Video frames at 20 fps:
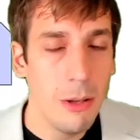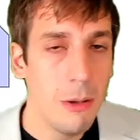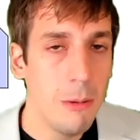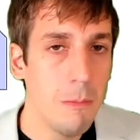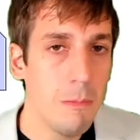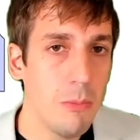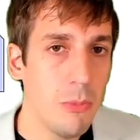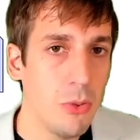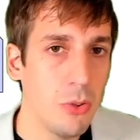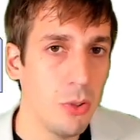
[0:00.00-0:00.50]

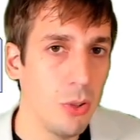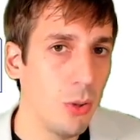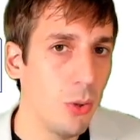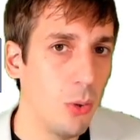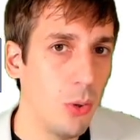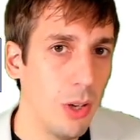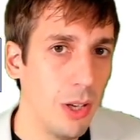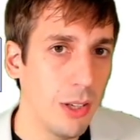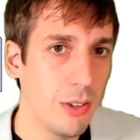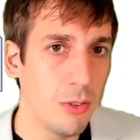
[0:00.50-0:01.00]

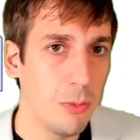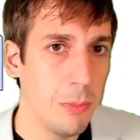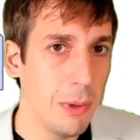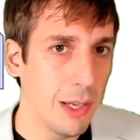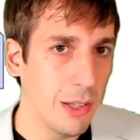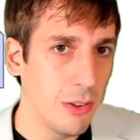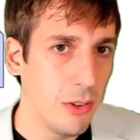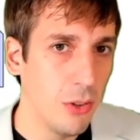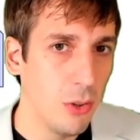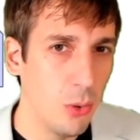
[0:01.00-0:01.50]
So
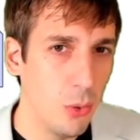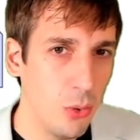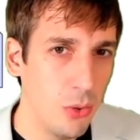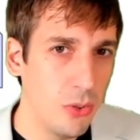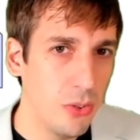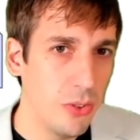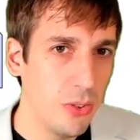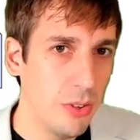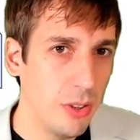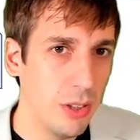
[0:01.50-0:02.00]
expect
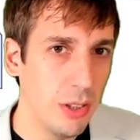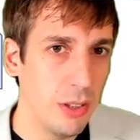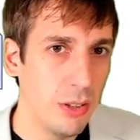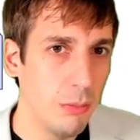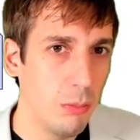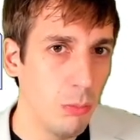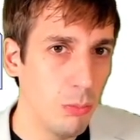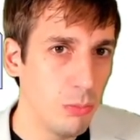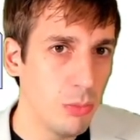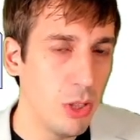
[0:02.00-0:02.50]
those,
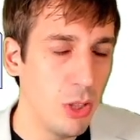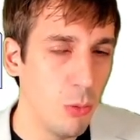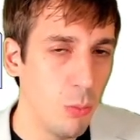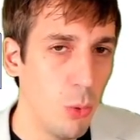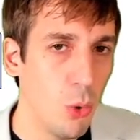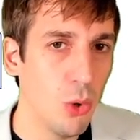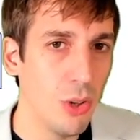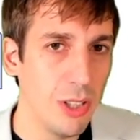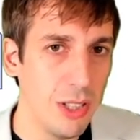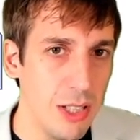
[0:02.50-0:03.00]

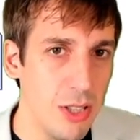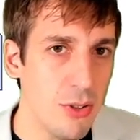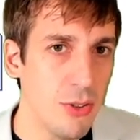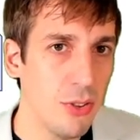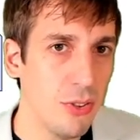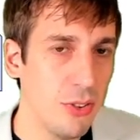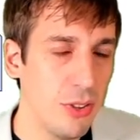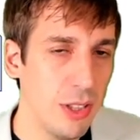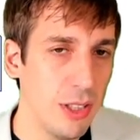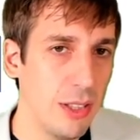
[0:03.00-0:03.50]
more
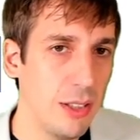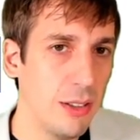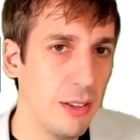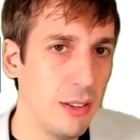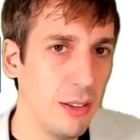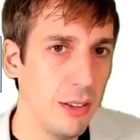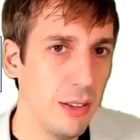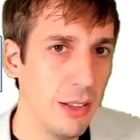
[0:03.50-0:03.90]
interesting,